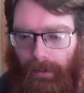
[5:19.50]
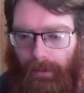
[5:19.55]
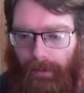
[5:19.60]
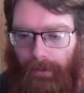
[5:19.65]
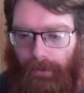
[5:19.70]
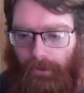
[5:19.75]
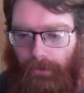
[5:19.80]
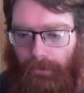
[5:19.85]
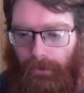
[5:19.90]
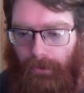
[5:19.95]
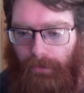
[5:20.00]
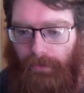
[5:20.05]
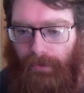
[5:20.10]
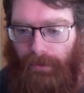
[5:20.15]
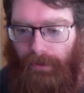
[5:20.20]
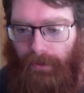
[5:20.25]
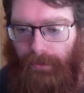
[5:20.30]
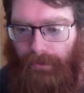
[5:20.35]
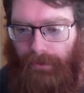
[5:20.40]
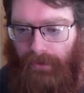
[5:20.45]
You remove
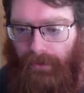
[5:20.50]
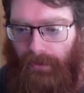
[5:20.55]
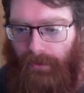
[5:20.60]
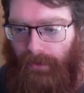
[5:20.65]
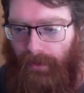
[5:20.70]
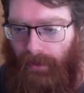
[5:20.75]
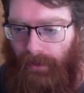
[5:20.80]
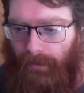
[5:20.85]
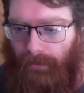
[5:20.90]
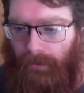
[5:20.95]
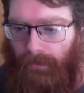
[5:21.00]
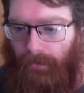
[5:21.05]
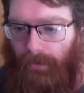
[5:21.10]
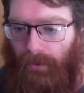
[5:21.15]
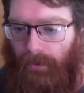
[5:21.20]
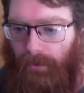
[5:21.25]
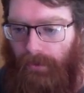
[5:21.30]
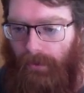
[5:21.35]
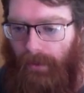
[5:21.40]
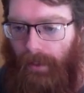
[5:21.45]
50% TM from
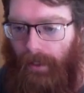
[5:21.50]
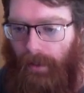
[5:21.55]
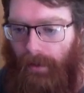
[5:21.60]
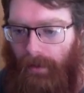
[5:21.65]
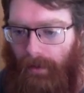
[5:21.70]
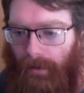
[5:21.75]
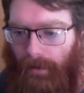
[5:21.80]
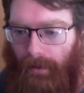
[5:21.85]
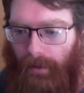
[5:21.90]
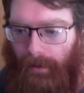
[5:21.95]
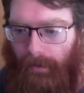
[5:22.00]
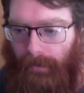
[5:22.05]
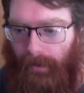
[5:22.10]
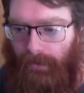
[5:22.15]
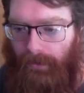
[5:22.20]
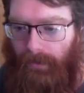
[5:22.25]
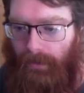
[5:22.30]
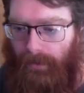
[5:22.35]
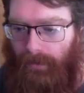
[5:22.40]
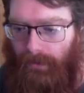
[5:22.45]
all
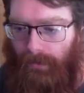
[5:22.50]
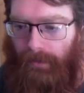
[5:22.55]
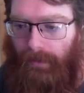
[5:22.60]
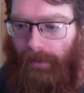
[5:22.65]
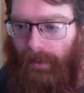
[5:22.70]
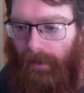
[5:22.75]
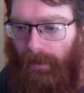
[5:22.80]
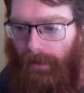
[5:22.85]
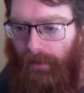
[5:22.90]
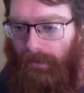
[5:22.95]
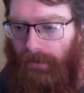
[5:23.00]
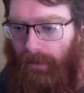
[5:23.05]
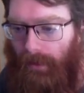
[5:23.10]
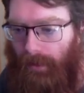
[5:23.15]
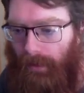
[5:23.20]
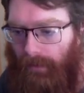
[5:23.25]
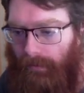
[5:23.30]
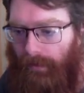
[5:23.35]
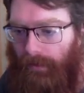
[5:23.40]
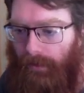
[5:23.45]
enemies, and Sith allies
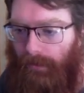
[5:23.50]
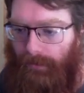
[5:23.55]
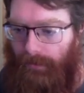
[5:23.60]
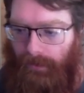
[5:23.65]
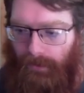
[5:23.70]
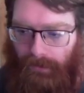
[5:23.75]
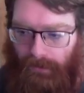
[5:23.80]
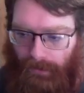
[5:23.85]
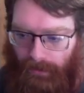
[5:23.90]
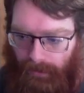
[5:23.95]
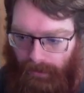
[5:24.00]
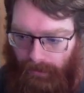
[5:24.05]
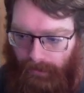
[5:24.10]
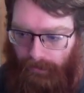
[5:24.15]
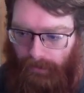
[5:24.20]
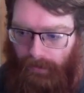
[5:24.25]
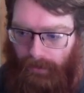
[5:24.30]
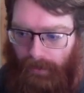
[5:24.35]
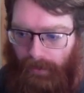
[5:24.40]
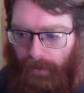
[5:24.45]
gain 50%
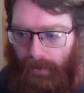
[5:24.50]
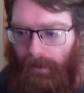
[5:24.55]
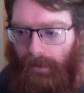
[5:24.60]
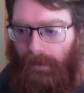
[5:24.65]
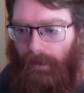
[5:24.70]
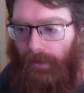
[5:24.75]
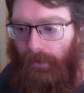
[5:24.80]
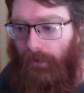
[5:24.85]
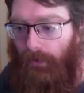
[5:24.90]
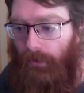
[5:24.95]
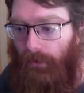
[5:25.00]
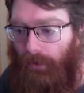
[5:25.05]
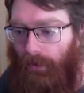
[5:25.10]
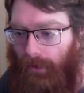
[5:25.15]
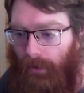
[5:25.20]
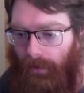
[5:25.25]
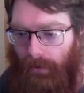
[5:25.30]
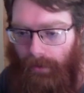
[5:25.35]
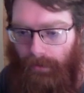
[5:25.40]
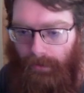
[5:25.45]
TM. You reduce
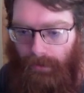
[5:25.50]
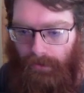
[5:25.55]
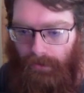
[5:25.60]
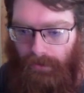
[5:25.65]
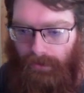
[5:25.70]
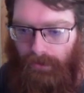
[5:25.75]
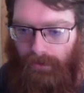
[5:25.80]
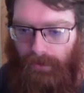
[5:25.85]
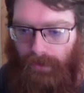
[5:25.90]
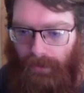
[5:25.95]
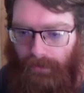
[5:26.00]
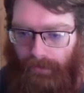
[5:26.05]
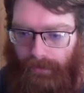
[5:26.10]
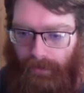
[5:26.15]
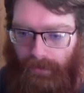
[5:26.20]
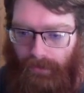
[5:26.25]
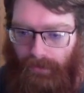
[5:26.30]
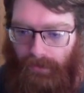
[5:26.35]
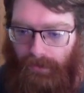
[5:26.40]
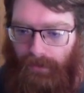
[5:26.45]
all enemies'
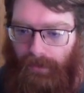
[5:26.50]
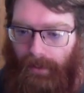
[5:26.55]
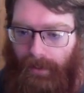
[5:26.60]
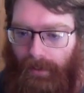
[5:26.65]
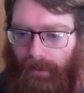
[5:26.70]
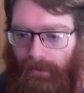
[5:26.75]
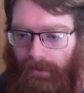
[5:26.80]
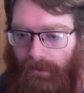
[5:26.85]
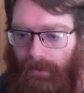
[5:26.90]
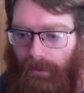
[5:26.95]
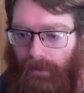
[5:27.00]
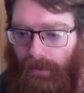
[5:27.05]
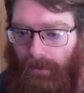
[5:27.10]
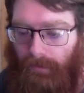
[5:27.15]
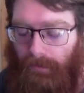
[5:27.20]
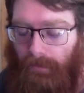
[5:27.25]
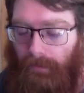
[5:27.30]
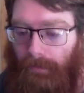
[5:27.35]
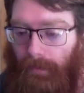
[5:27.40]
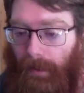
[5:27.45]
defense and tenacity by